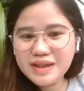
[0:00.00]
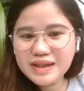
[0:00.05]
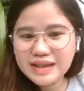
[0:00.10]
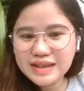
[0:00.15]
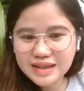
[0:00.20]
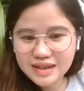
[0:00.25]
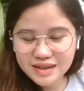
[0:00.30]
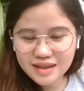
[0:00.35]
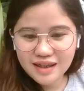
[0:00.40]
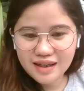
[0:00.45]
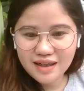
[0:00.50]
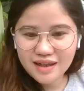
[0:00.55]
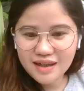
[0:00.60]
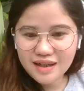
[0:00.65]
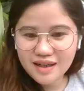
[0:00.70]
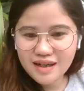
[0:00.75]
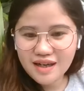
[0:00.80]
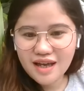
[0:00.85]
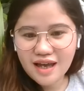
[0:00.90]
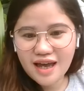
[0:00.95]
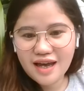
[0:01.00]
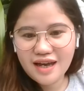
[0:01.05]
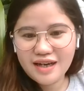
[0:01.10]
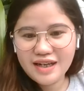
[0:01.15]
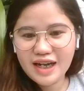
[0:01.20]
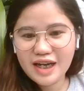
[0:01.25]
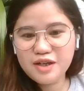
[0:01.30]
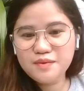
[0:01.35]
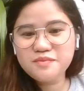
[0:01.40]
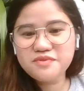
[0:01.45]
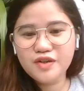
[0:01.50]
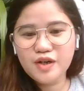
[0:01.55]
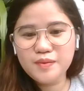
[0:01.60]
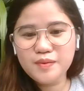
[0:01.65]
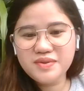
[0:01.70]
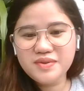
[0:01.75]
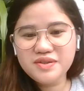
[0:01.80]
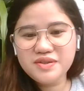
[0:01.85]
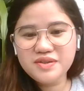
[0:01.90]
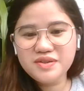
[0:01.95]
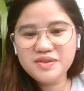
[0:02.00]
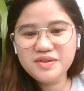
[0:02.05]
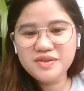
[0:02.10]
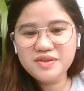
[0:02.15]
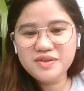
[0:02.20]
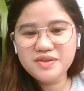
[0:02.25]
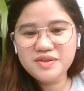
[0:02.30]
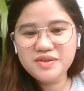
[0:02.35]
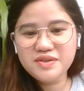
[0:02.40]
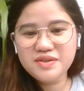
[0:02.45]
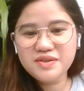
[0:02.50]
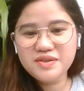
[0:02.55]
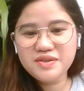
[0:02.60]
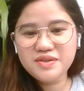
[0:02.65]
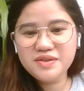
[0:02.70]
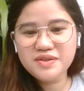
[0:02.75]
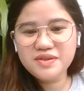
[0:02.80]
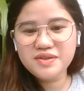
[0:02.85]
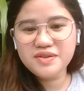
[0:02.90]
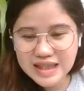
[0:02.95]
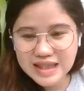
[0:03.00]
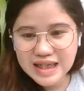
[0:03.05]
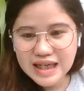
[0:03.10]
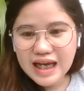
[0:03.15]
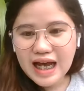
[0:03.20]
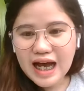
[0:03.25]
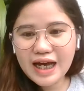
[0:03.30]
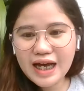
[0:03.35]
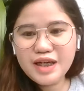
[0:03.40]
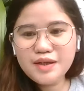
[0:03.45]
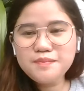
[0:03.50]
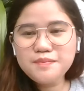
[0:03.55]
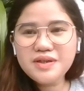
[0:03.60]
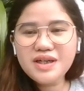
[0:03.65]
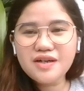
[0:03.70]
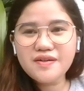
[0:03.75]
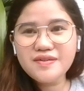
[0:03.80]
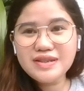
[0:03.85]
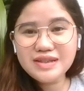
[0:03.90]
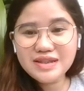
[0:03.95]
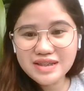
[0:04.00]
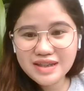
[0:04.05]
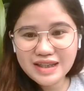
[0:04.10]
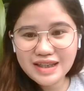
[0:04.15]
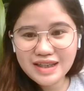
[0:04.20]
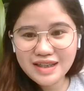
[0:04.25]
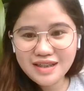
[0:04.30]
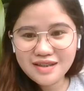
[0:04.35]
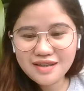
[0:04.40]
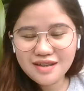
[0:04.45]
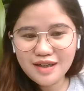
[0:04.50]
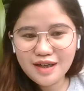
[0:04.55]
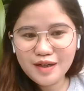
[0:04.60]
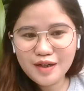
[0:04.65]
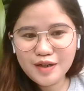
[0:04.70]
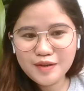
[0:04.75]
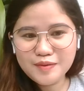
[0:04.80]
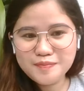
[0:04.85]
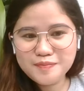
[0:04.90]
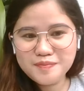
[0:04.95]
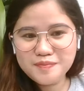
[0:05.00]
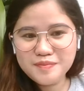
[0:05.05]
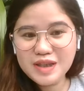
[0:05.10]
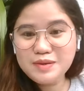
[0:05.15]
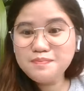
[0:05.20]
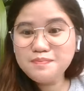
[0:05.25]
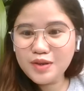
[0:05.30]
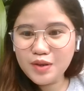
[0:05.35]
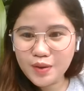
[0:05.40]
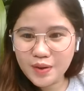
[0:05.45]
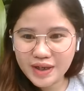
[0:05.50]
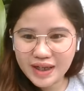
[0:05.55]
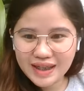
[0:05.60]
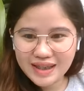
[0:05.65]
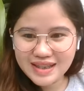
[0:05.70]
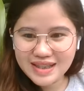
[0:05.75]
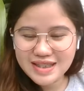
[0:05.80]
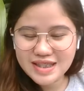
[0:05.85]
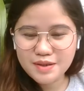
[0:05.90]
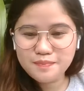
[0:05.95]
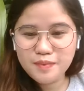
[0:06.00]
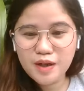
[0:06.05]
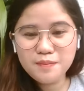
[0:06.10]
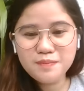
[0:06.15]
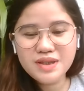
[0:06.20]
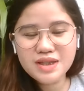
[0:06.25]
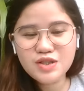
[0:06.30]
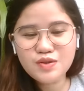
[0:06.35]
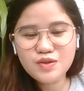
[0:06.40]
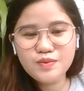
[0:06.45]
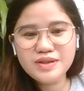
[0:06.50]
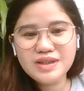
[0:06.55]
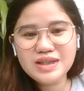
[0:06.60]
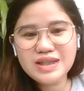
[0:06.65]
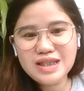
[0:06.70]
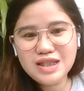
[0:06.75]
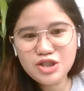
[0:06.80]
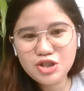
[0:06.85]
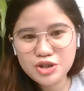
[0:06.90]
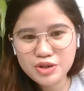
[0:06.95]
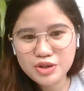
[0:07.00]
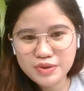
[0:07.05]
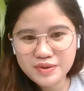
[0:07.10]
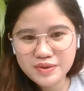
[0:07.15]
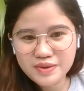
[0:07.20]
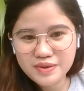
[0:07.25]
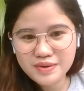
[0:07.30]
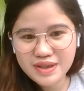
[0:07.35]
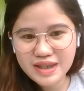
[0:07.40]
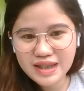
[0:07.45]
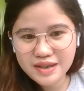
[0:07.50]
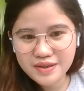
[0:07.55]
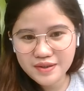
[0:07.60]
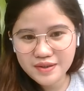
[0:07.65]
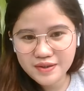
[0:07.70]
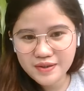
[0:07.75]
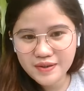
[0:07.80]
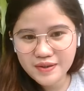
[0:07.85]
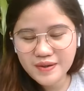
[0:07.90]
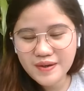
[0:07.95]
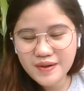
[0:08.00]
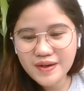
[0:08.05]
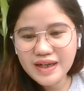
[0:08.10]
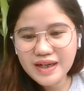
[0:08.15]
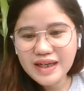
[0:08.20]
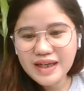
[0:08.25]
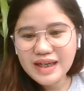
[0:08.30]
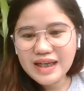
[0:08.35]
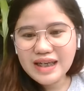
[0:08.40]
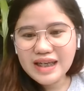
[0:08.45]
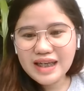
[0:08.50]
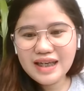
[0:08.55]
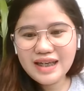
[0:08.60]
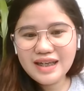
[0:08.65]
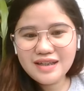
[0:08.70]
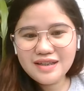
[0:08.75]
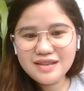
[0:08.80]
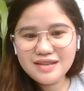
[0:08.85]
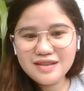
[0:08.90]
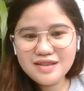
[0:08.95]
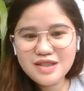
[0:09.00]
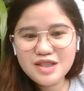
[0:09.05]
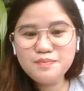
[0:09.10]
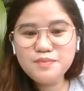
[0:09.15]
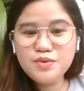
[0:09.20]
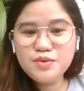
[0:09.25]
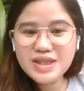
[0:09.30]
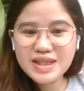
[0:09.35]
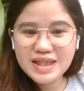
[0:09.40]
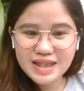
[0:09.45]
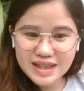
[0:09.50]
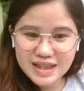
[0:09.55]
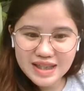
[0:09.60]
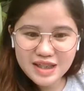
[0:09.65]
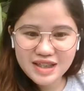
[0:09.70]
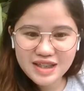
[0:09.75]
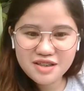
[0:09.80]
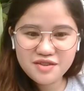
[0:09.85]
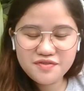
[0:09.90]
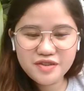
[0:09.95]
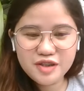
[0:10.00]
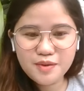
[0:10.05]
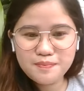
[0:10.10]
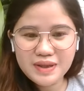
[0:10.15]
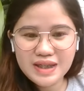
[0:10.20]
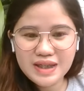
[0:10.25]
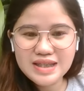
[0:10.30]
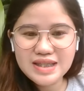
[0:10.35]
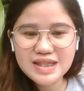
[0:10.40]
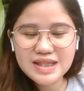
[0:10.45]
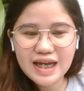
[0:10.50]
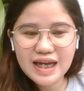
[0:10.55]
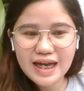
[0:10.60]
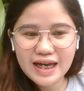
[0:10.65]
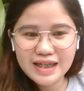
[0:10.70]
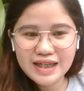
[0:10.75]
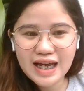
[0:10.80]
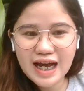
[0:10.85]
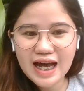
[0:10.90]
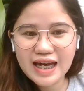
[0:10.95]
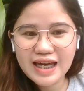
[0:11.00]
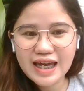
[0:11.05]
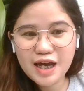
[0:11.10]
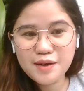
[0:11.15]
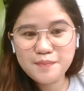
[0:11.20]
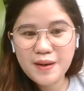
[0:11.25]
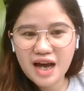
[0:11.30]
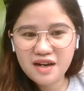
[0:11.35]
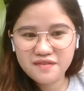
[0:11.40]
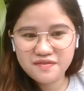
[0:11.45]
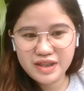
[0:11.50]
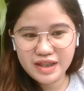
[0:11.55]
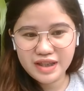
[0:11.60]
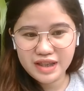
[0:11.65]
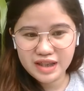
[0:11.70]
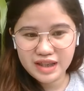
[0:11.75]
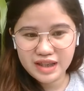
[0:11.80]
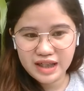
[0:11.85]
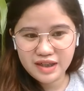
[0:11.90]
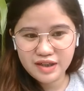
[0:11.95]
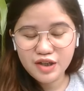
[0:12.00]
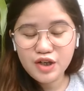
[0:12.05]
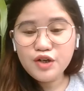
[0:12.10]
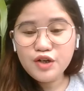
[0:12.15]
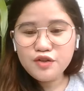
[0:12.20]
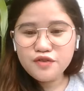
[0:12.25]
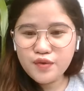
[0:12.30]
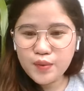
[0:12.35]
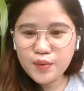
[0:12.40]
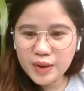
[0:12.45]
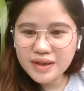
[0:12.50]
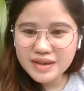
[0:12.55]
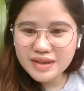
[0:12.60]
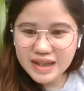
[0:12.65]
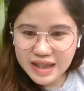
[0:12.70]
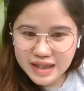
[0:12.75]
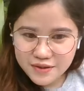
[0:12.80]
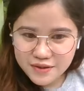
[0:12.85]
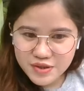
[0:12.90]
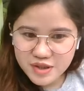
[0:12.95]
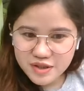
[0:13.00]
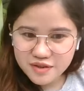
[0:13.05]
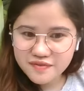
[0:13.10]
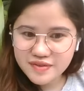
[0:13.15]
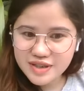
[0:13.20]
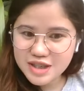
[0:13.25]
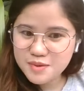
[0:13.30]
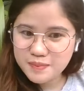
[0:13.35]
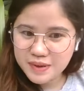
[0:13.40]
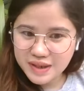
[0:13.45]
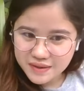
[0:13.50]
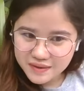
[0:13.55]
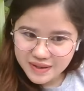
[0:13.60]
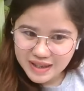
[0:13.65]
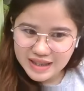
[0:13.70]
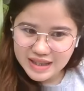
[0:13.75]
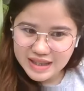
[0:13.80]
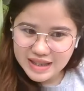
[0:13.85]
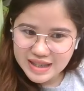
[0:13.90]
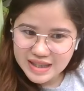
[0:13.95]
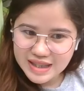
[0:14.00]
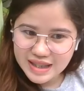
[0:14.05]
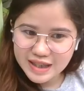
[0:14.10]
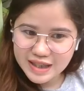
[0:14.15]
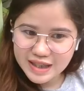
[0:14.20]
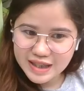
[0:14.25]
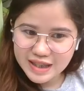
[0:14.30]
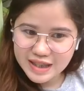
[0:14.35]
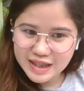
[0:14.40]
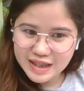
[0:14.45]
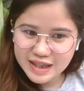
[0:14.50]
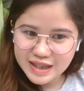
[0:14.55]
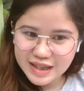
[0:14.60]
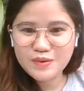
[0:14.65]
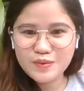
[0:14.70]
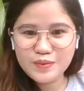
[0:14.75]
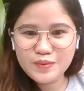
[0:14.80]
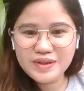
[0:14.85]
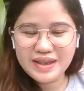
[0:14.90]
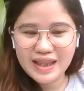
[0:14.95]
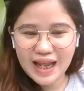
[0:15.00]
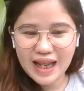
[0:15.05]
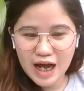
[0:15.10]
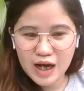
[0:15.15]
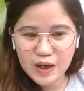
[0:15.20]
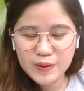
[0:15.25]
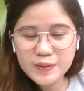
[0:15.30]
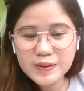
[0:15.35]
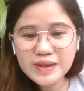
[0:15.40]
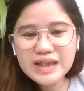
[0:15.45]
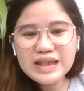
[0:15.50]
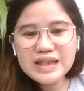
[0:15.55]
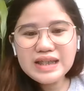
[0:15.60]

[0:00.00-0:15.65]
Felicia, and I am from the Philippines. I am currently employed as a public school teacher here in Cebu City in the Philippines, and I am having a 4 years of experience in public school now.